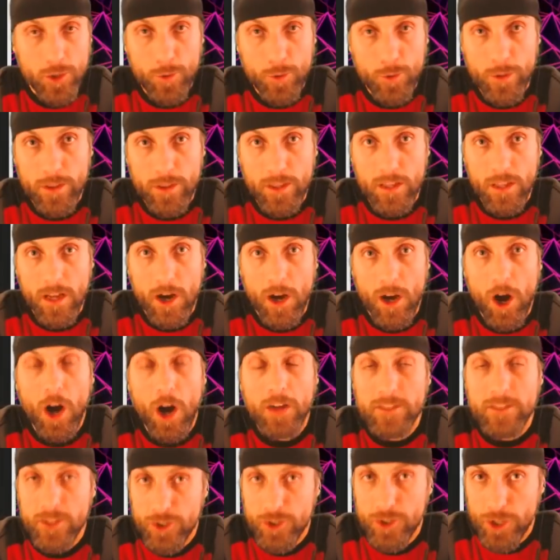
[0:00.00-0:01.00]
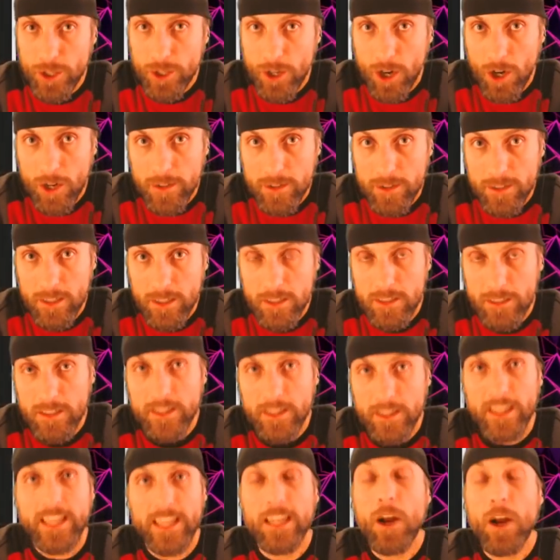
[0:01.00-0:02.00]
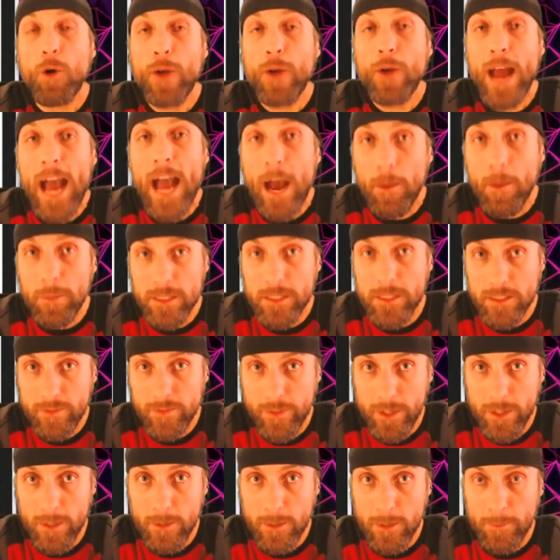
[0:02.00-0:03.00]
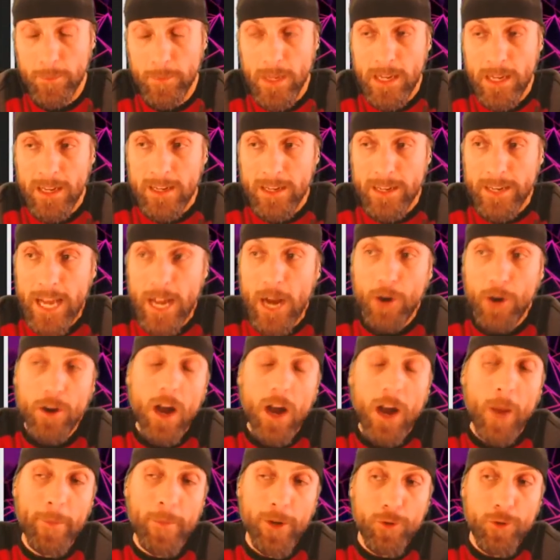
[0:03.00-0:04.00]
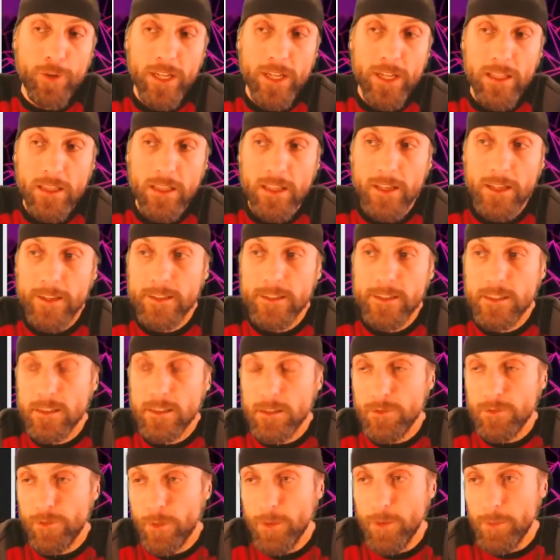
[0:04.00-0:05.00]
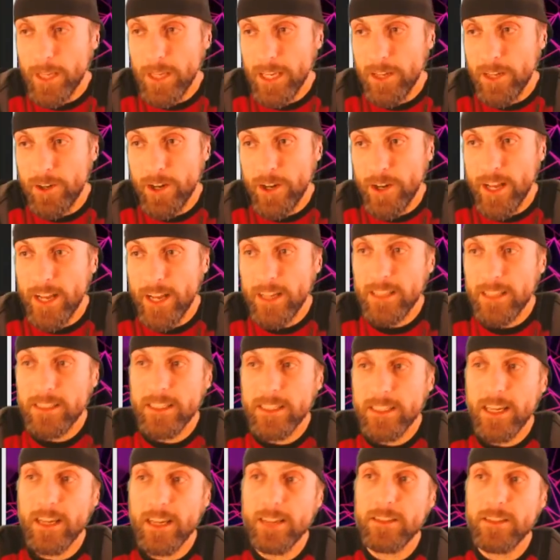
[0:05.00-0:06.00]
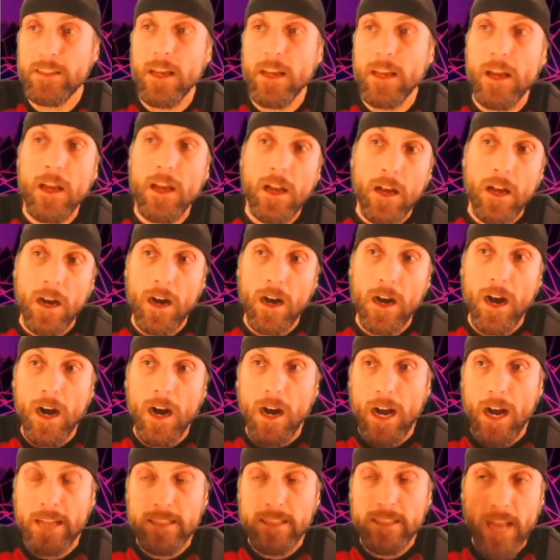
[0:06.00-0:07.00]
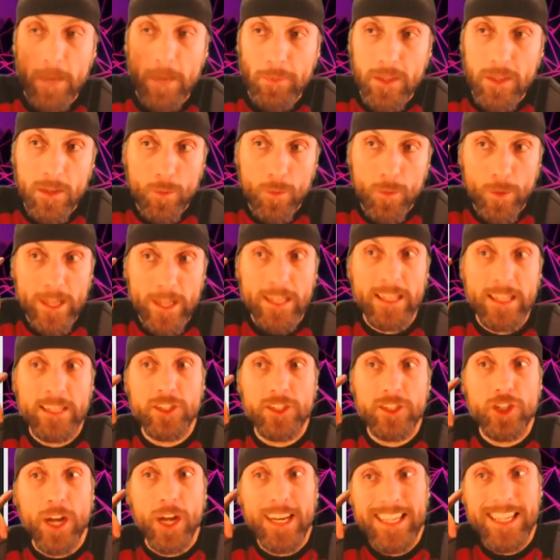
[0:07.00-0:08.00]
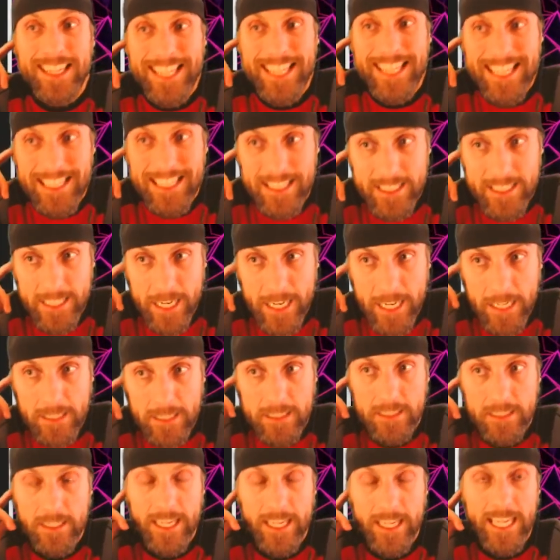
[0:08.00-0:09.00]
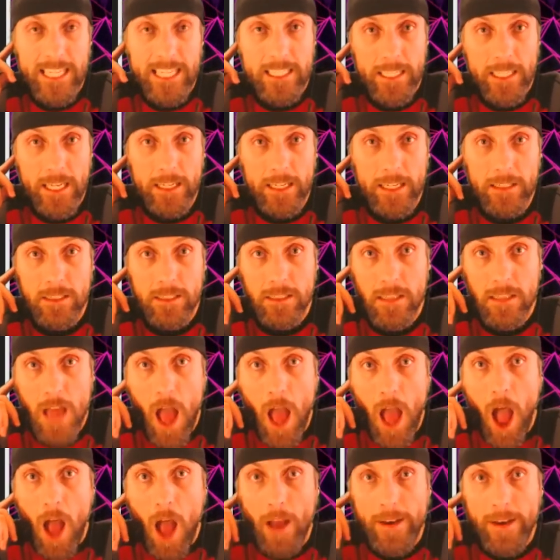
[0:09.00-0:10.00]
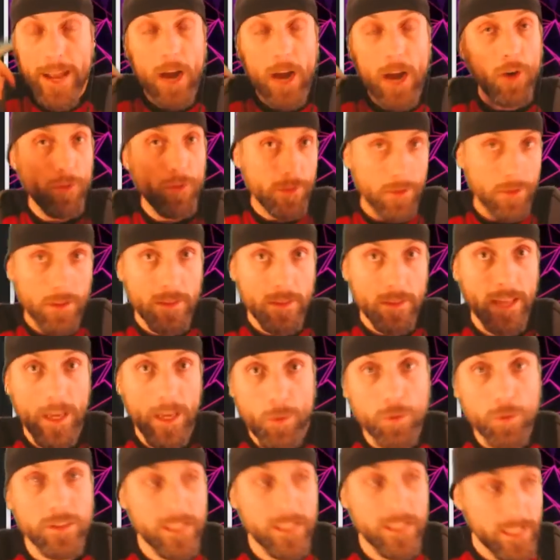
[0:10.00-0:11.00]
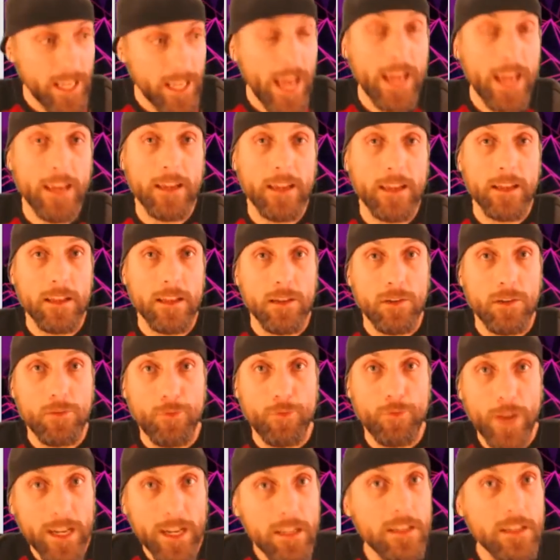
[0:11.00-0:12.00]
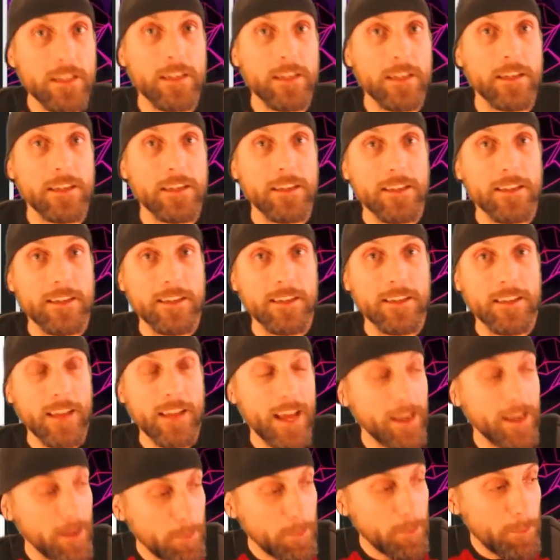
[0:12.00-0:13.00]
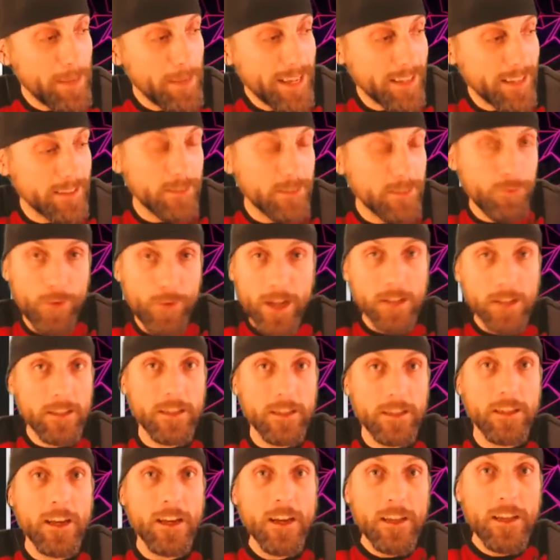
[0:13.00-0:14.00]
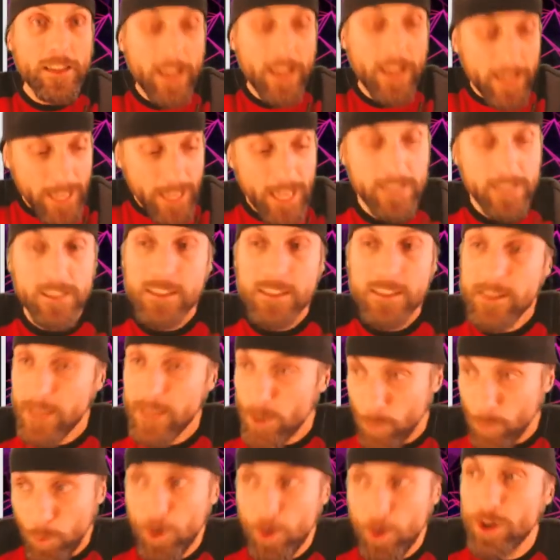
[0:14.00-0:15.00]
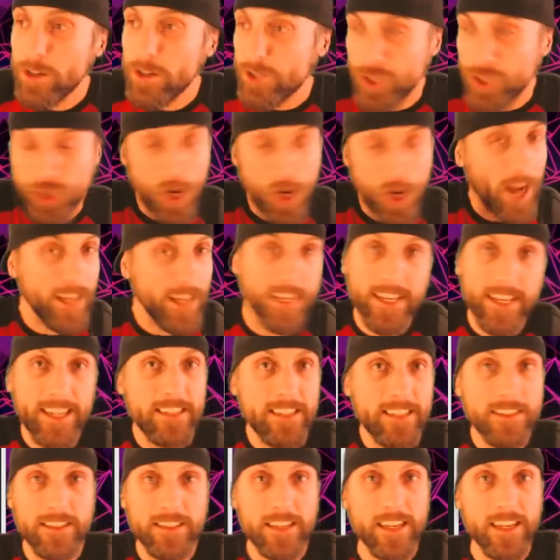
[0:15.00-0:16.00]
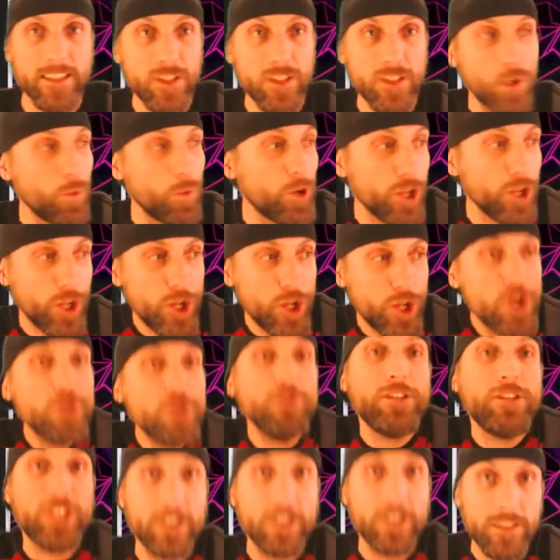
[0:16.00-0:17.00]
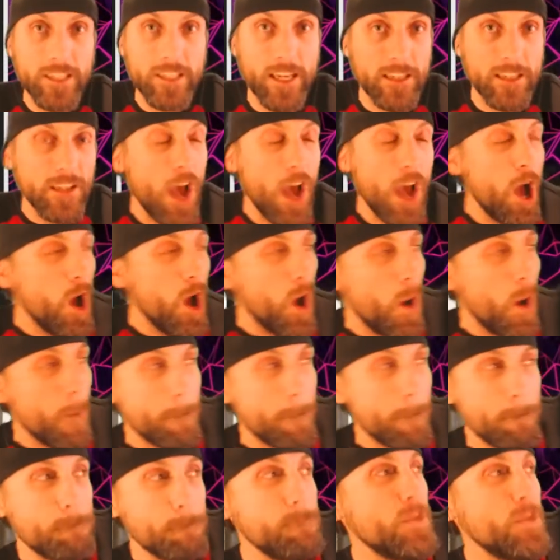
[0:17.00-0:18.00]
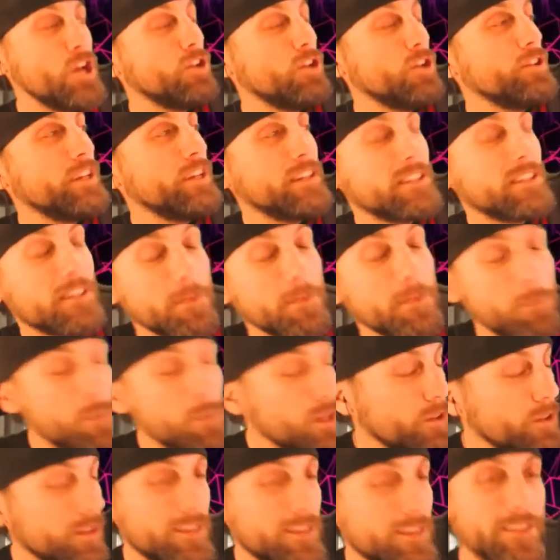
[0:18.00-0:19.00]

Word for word: with oxygen content in our atmosphere. Now, I'm going to read this from the internet. It says, uh, I typed in, when did giant insects exist? Now, they will say readily and admit readily that yes, there were giant insects. There were huge insects millions and millions